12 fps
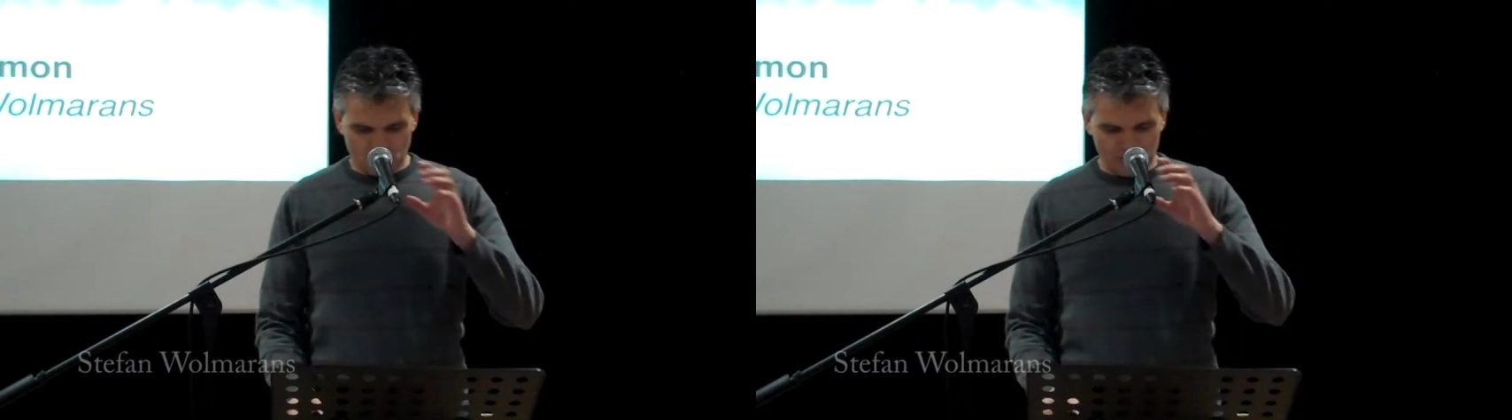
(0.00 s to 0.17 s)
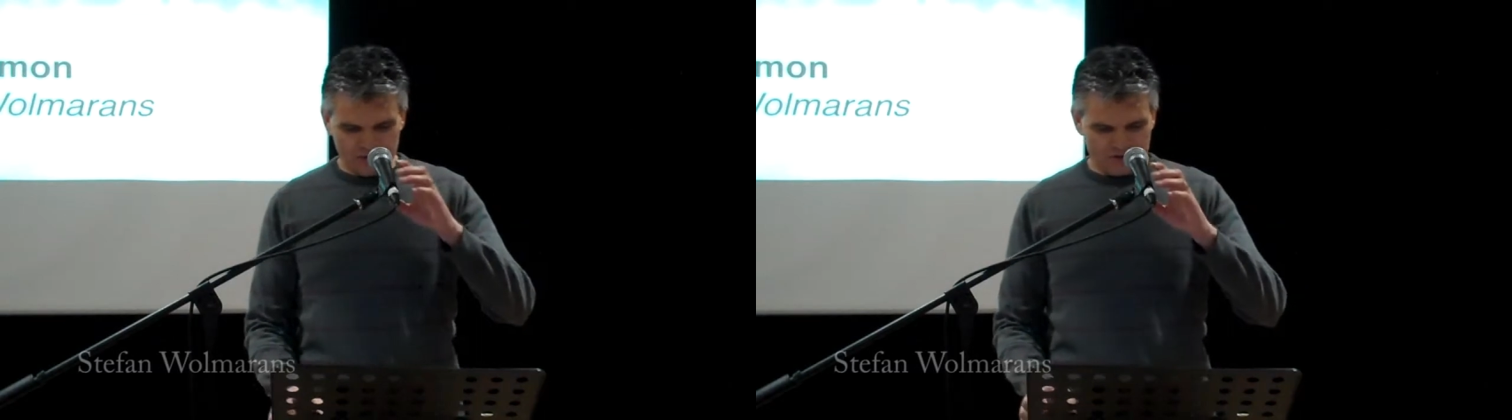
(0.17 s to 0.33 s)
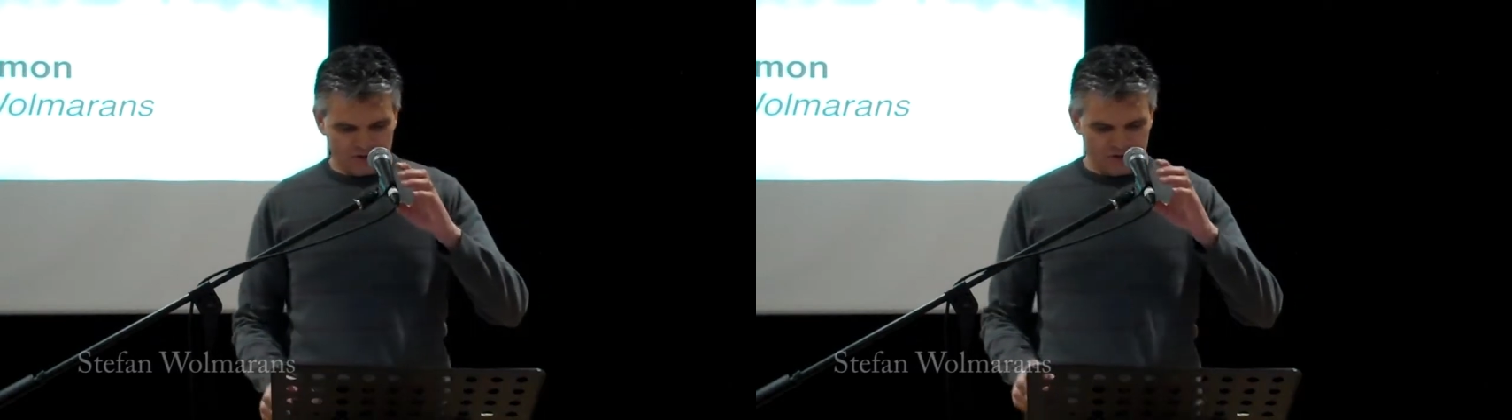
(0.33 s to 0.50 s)

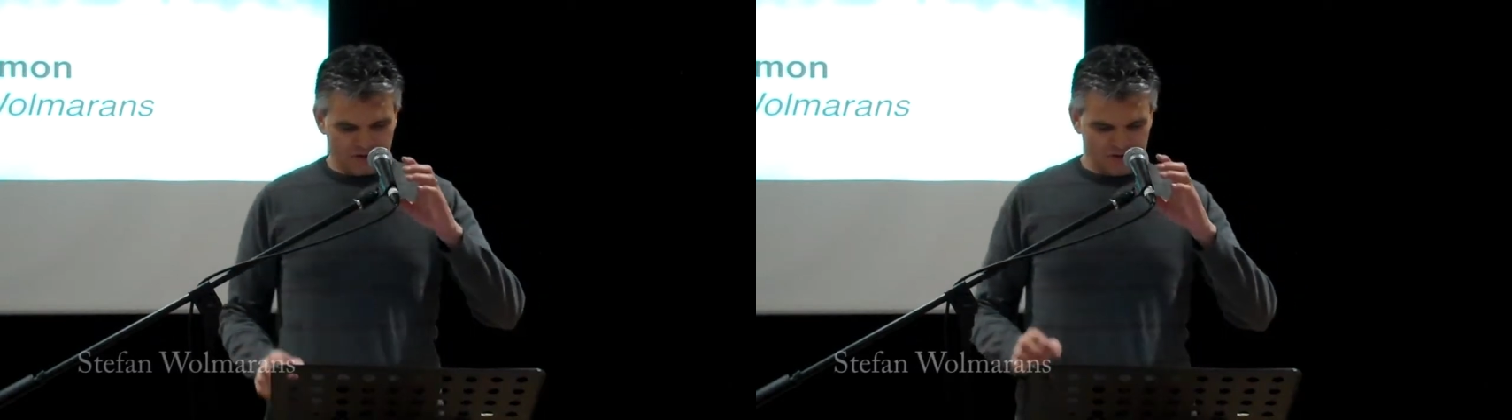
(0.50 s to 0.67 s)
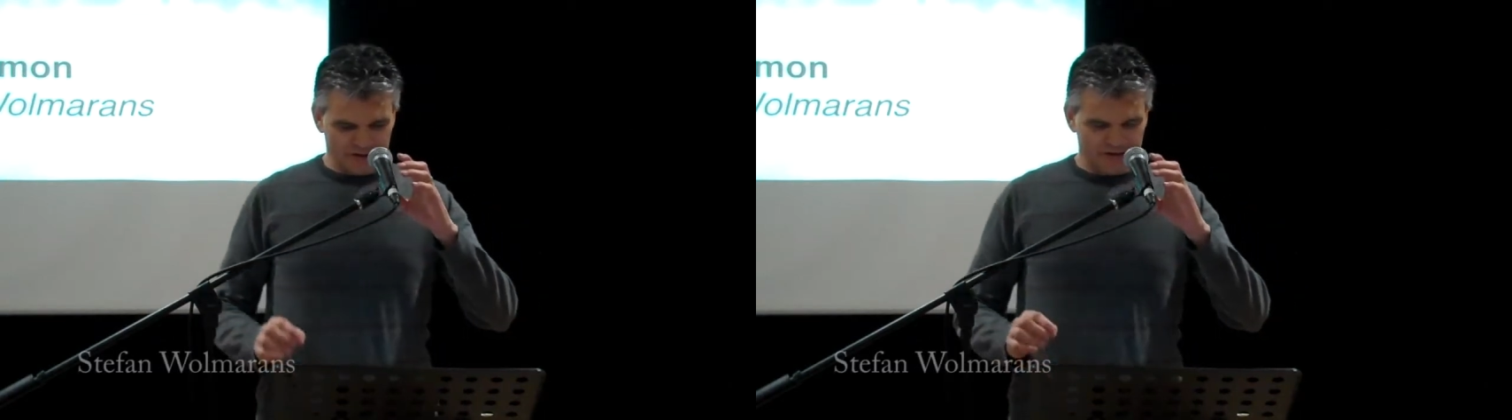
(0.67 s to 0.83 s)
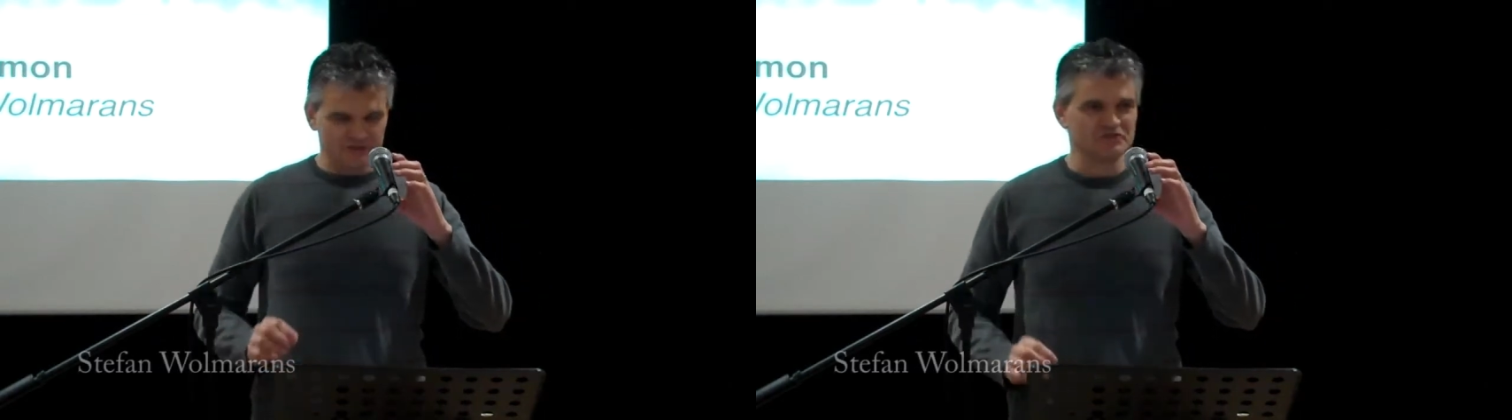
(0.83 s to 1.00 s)
While you turn
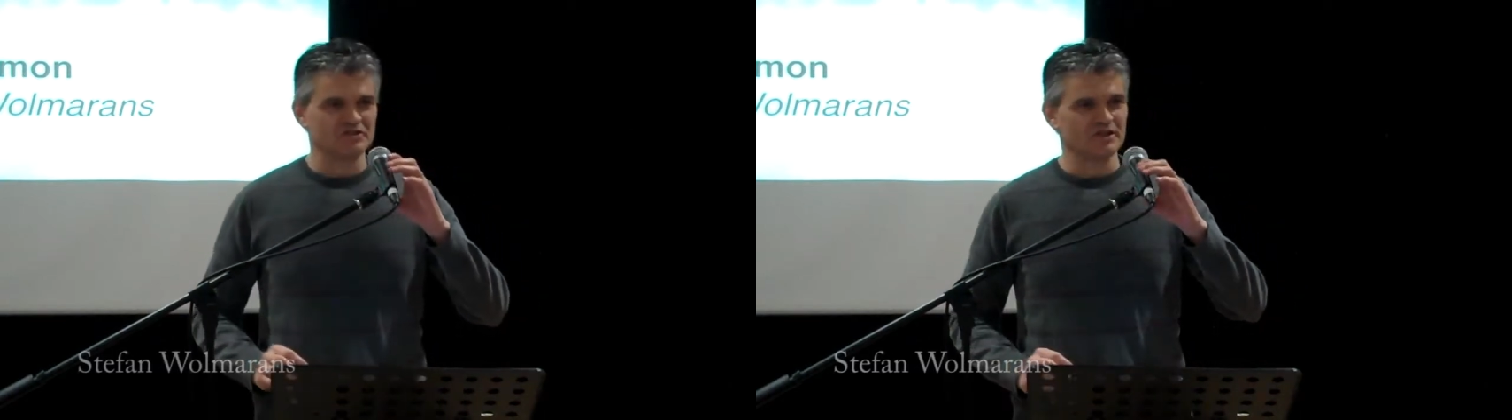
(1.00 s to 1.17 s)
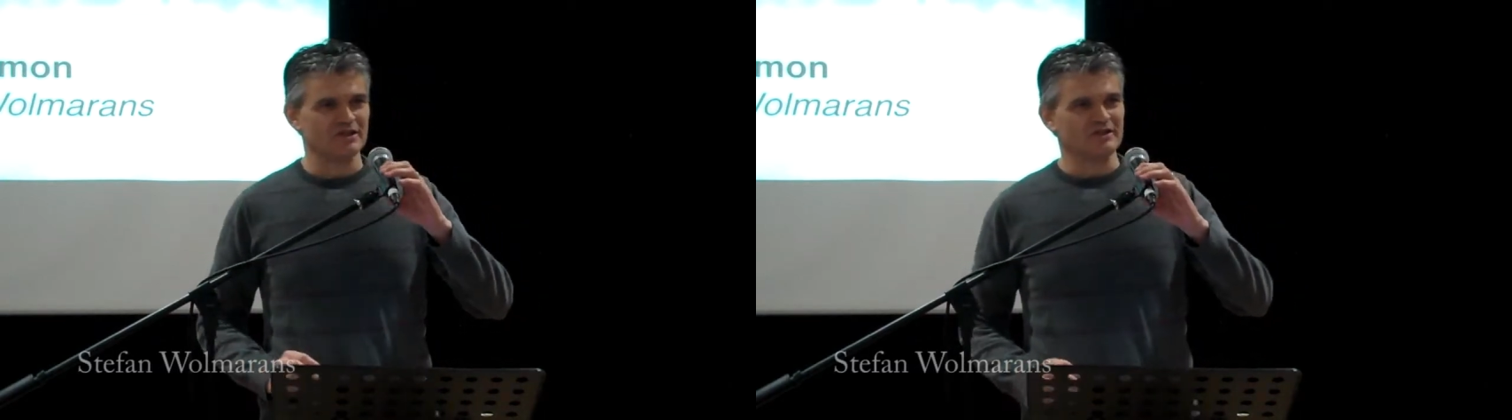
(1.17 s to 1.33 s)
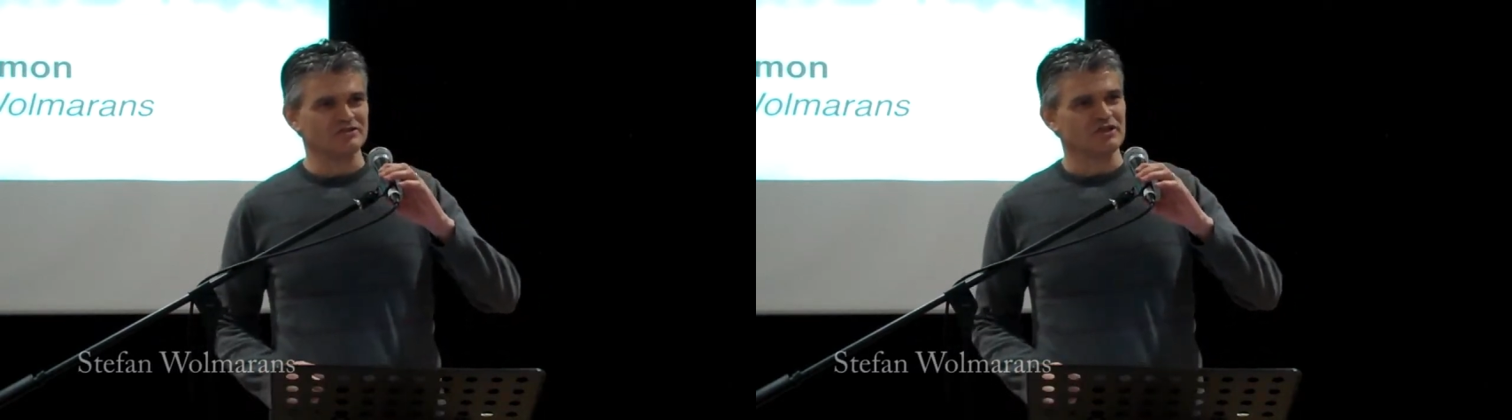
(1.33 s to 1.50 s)
there, it's,
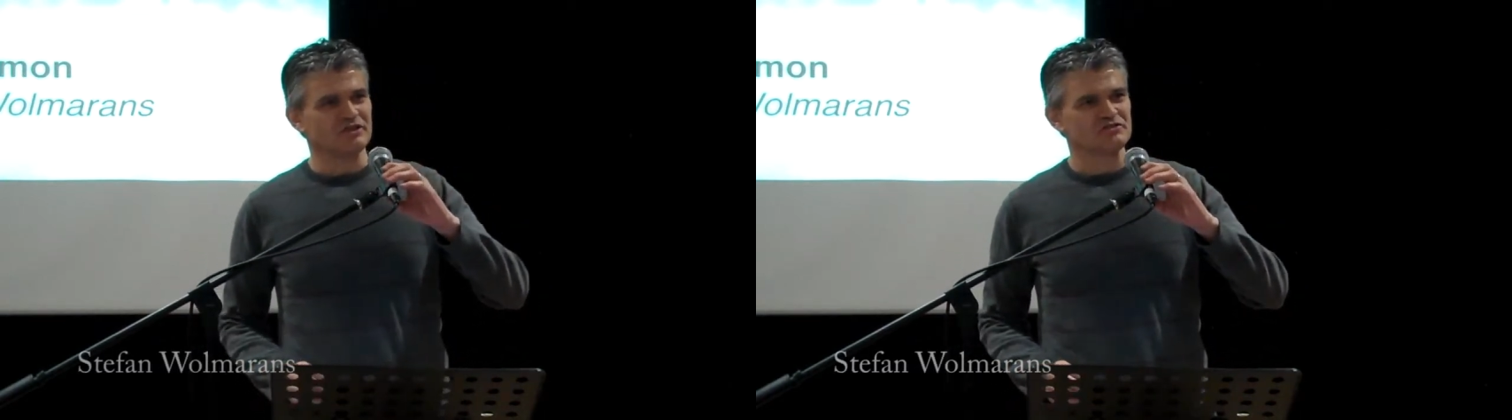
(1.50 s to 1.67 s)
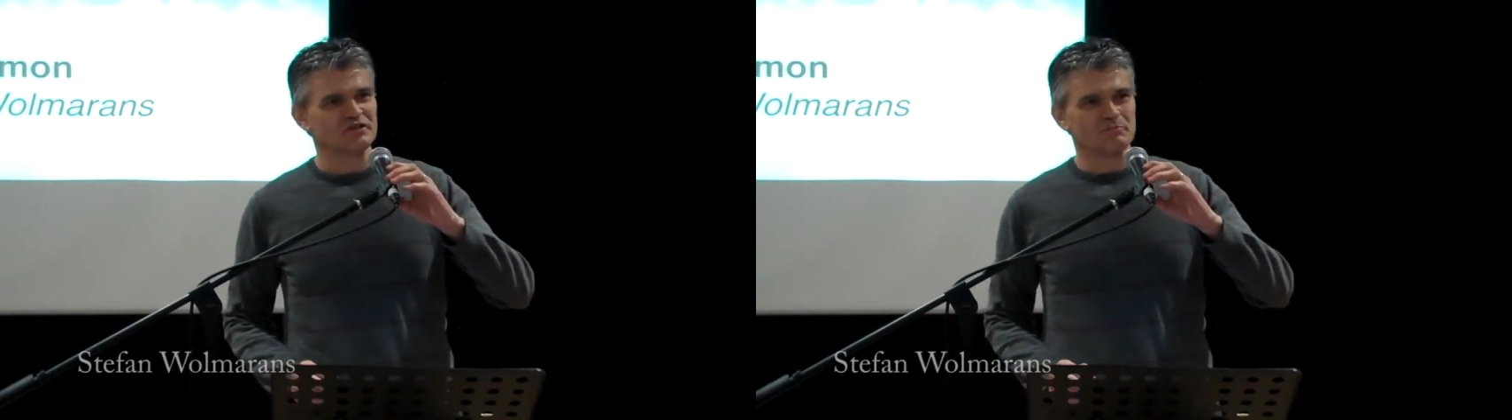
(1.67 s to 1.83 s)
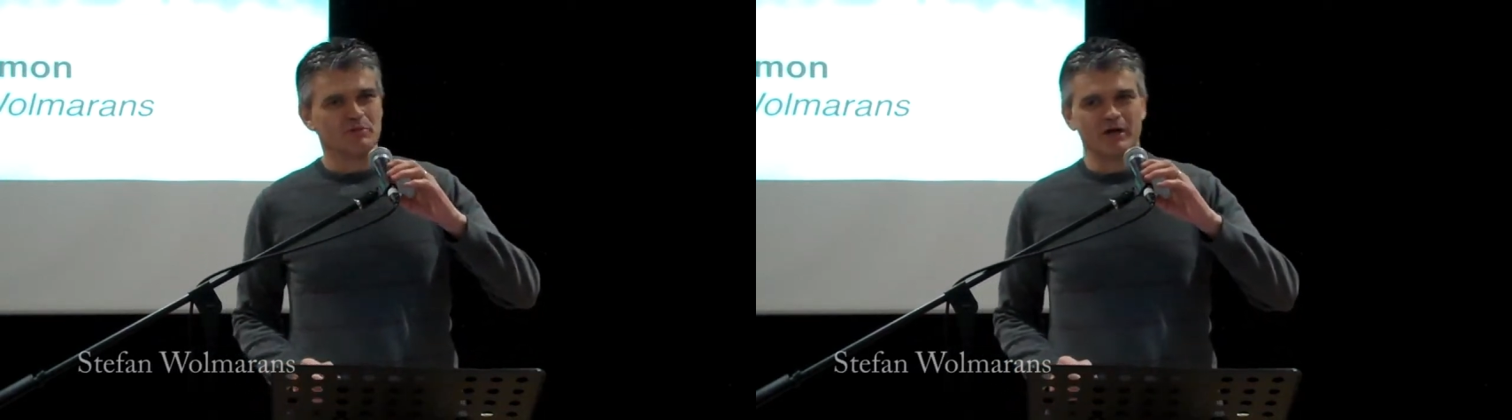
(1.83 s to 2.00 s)
uh, it's
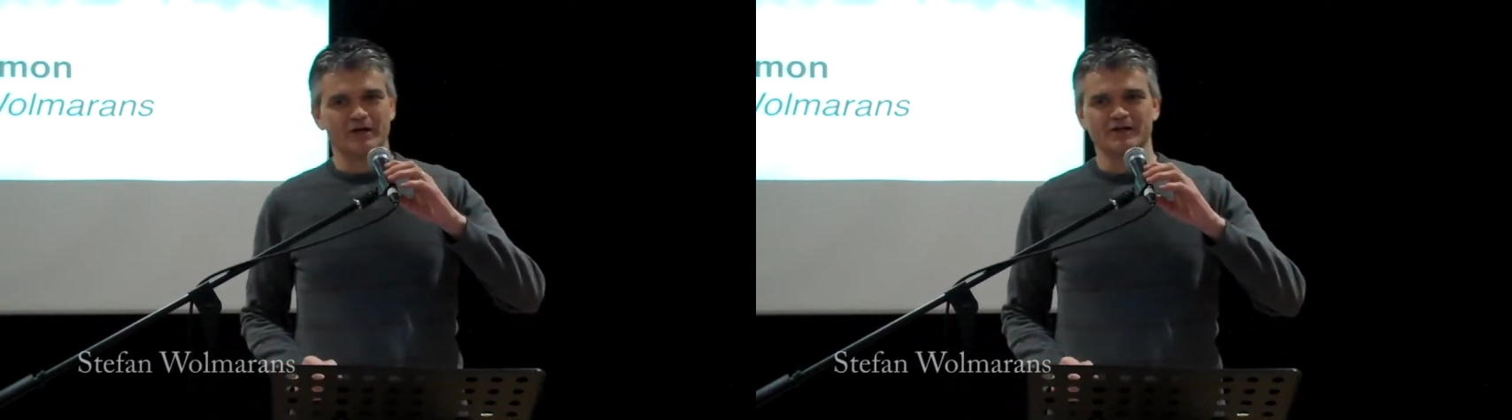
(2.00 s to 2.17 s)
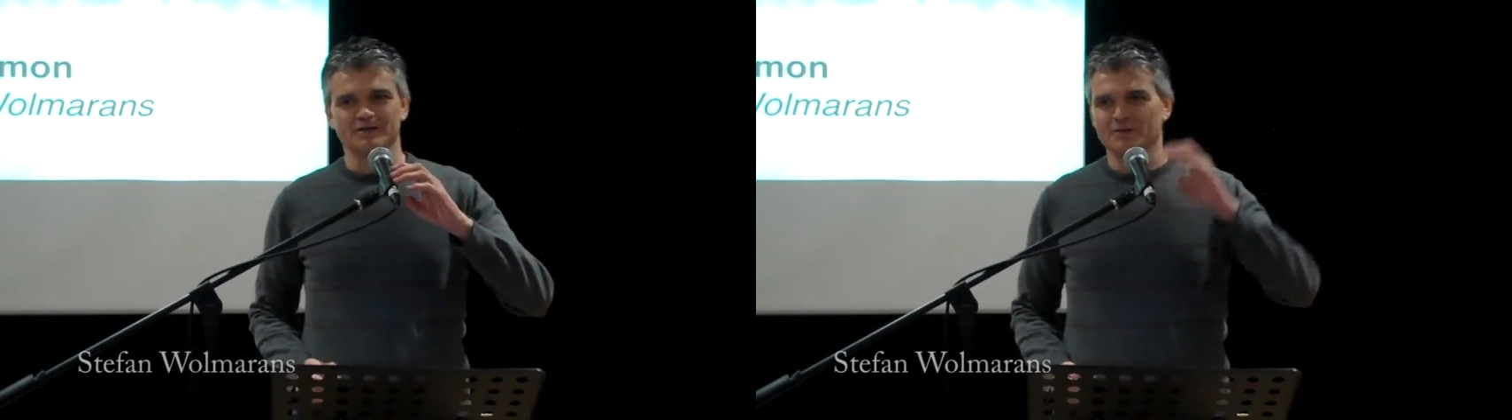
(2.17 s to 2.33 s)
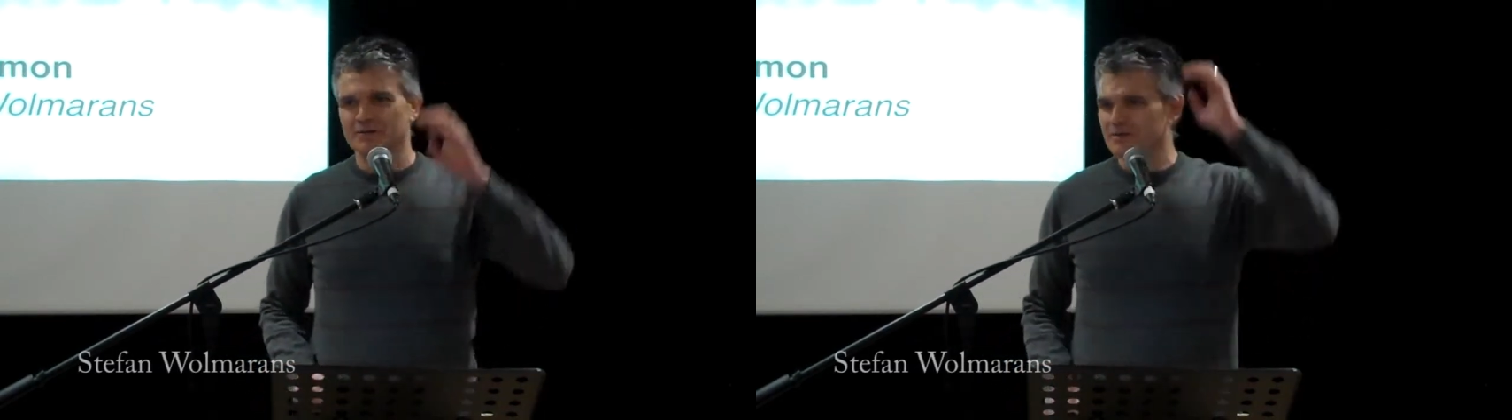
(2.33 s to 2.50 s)
interesting. My,